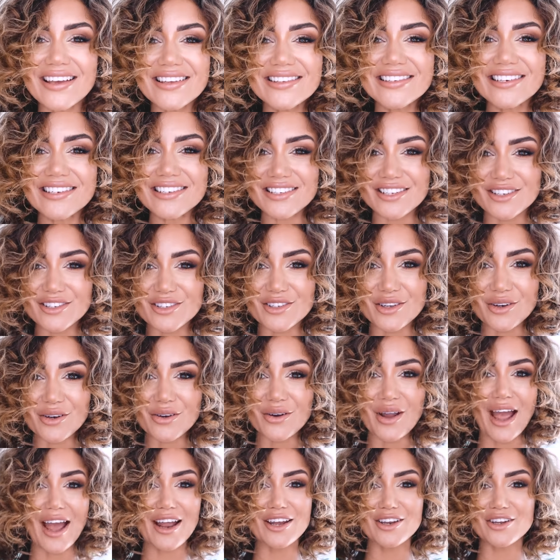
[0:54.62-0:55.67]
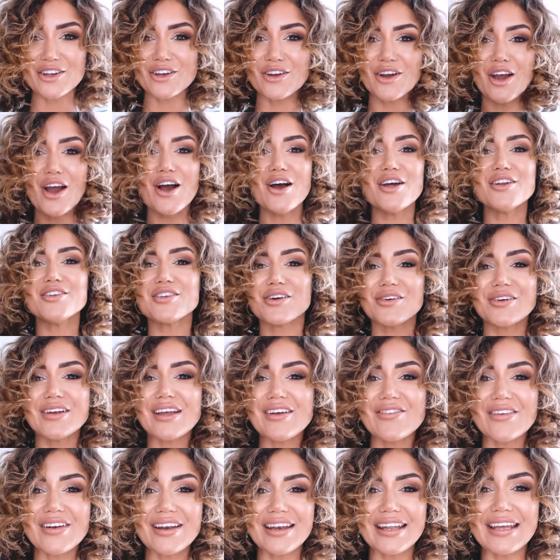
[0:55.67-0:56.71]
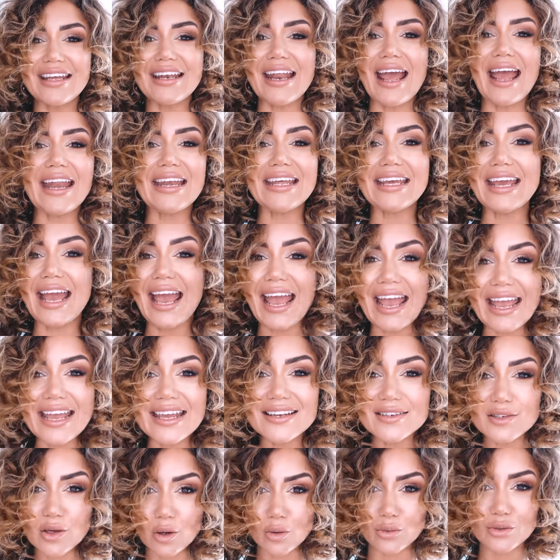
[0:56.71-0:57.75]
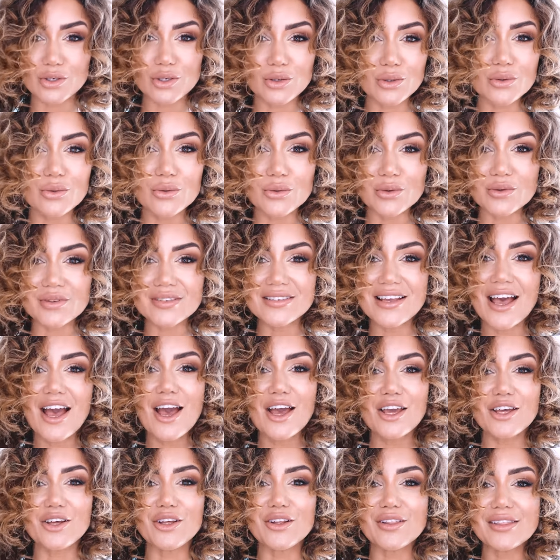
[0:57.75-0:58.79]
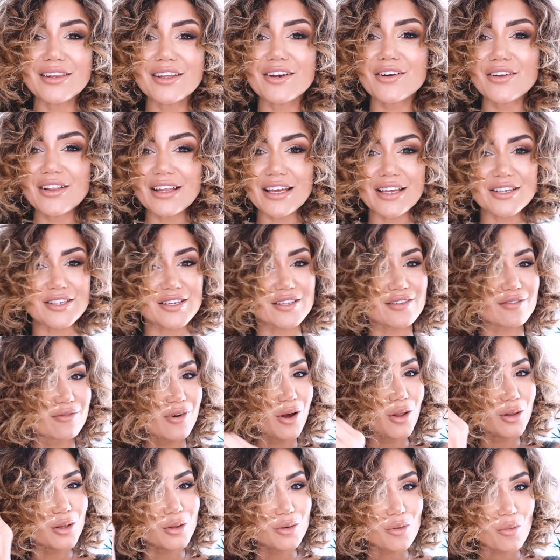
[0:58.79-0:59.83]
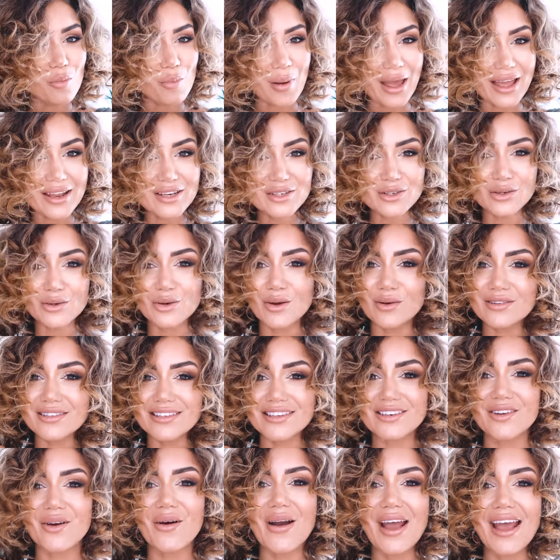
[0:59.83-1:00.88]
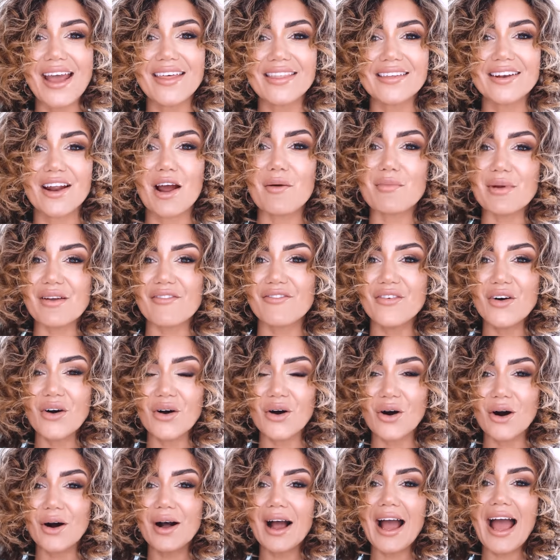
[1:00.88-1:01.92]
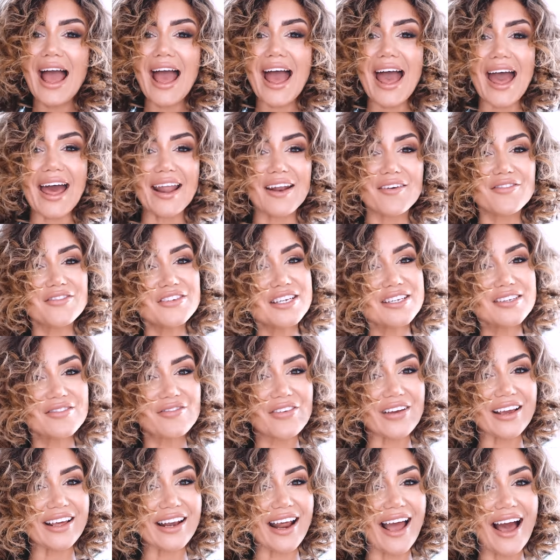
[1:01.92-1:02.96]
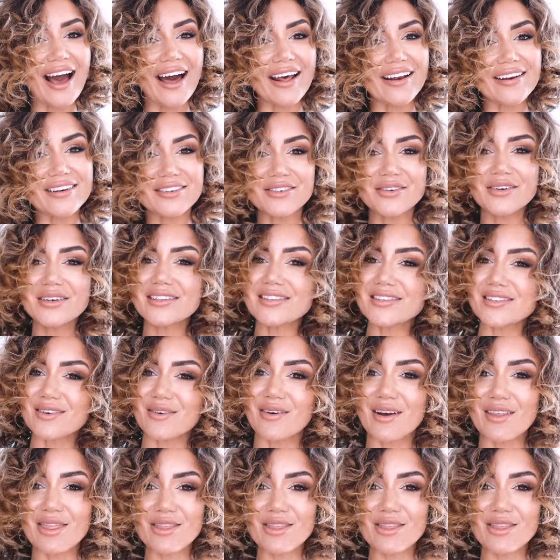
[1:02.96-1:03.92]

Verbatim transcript: easy to do, and you don't even need any heat or tools. You literally just roll little bantu knots in your hair the night before, and I've just figured out how to do it, so I